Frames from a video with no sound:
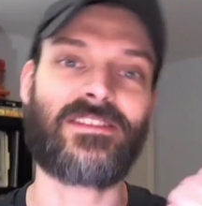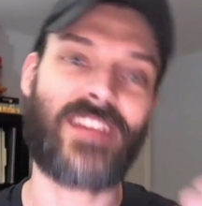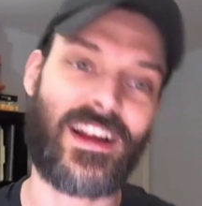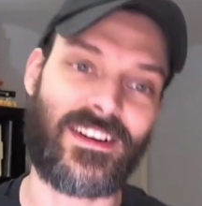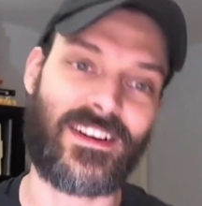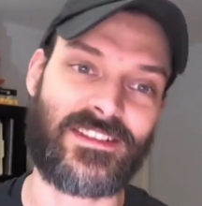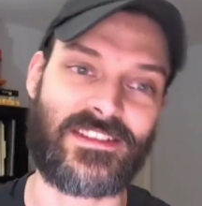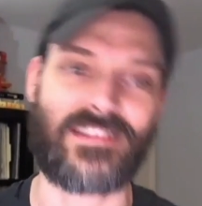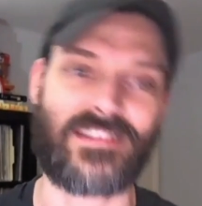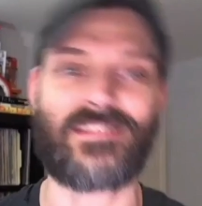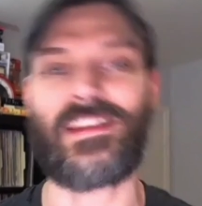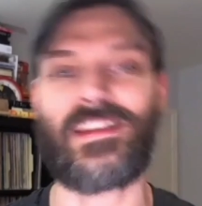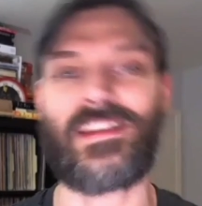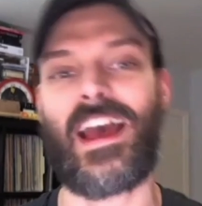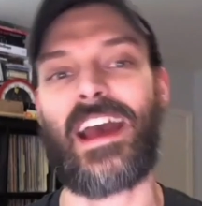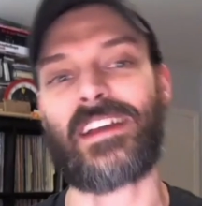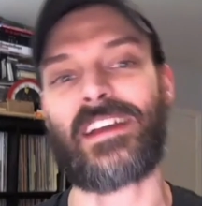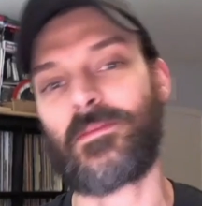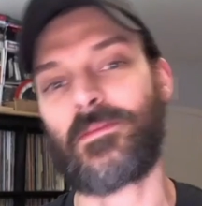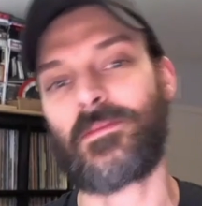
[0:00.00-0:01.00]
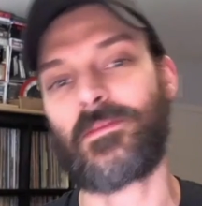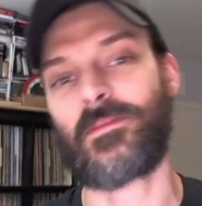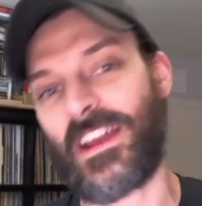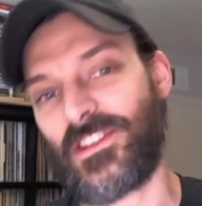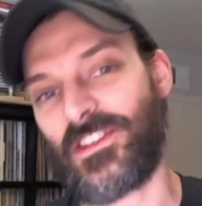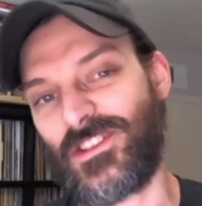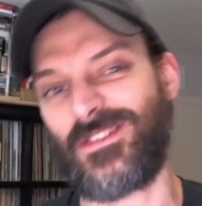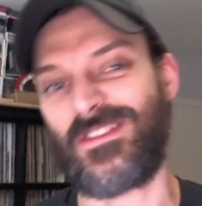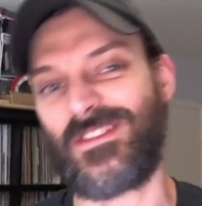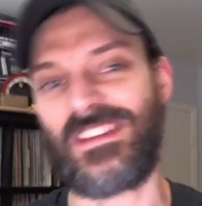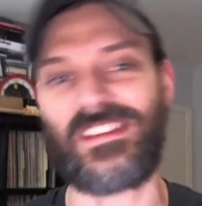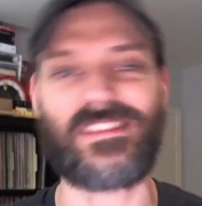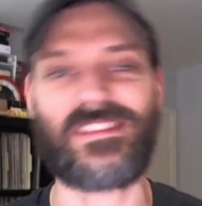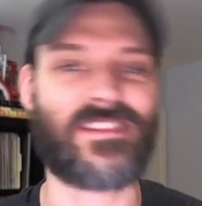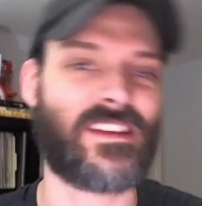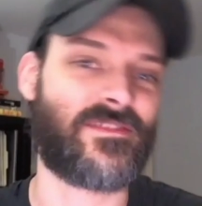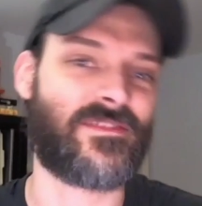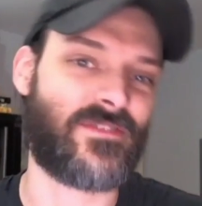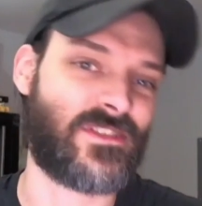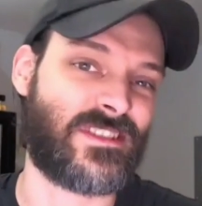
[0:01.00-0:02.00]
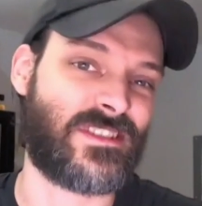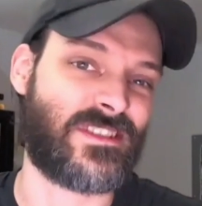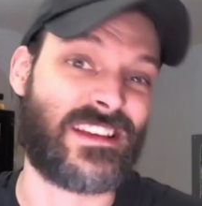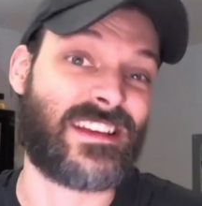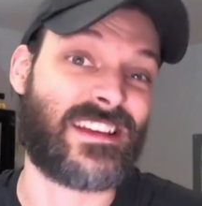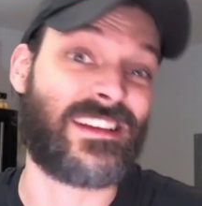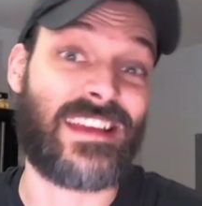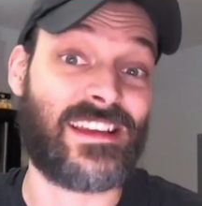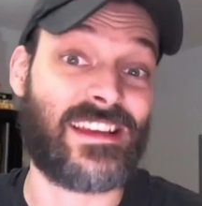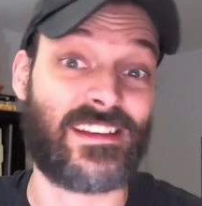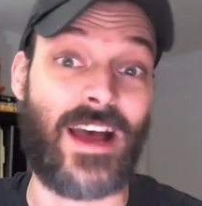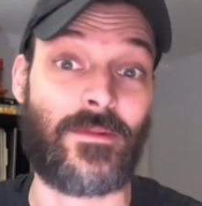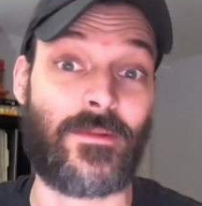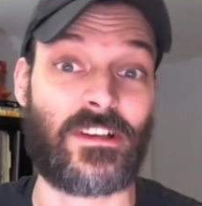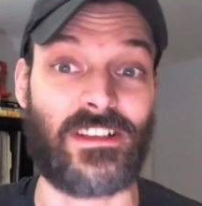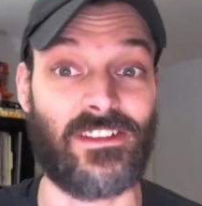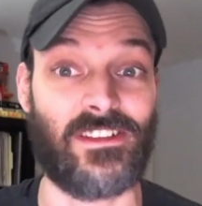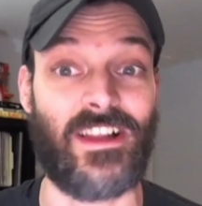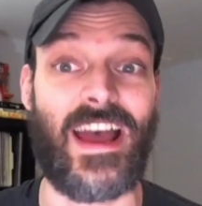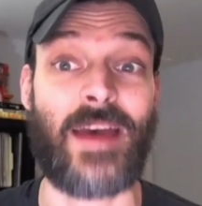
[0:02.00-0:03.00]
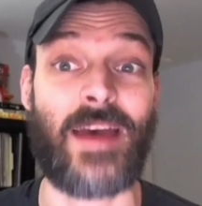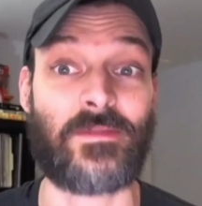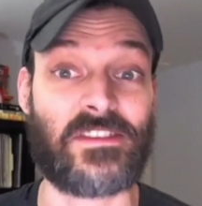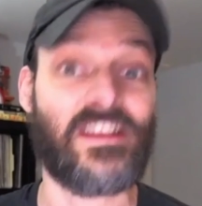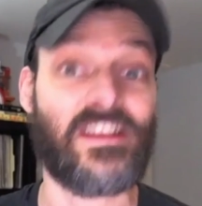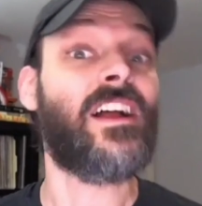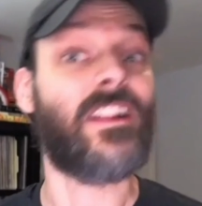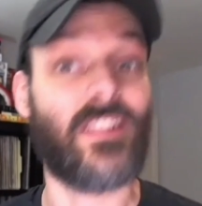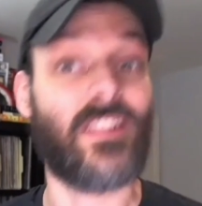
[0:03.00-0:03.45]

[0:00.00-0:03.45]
Terrorist attacks, mass shootings, unforeseen economic collapse,